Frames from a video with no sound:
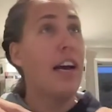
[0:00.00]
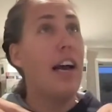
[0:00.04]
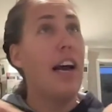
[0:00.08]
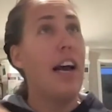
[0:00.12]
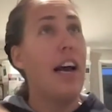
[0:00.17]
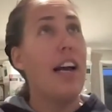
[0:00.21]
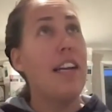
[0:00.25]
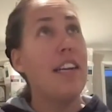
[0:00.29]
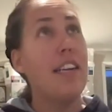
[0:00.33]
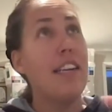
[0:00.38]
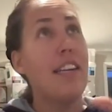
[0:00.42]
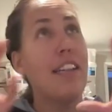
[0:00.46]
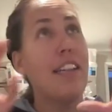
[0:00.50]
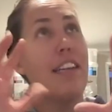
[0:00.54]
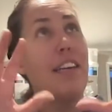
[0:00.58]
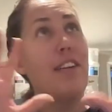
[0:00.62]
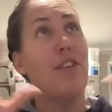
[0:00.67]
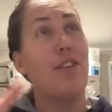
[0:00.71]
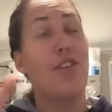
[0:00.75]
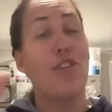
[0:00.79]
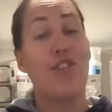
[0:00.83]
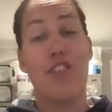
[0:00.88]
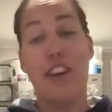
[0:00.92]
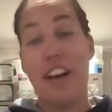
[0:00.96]
handy
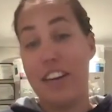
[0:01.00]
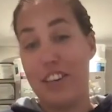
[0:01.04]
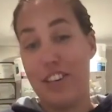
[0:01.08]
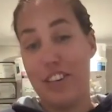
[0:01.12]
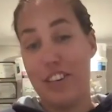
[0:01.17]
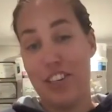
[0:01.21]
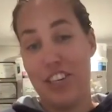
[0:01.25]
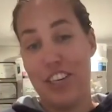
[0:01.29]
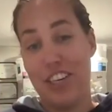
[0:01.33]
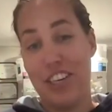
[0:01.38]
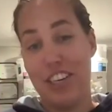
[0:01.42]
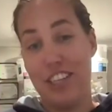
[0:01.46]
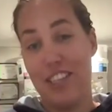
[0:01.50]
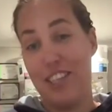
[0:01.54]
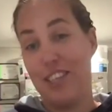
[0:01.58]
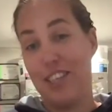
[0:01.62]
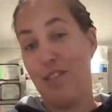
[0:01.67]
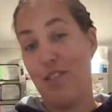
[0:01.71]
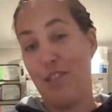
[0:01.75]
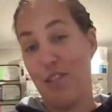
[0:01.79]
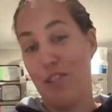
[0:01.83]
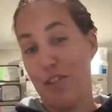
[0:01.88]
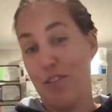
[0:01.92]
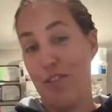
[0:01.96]
little tracker sheet so
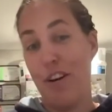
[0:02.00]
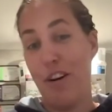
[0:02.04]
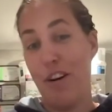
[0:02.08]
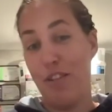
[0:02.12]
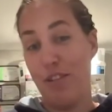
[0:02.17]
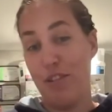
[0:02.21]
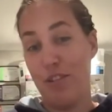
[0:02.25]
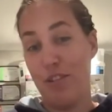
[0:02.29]
you know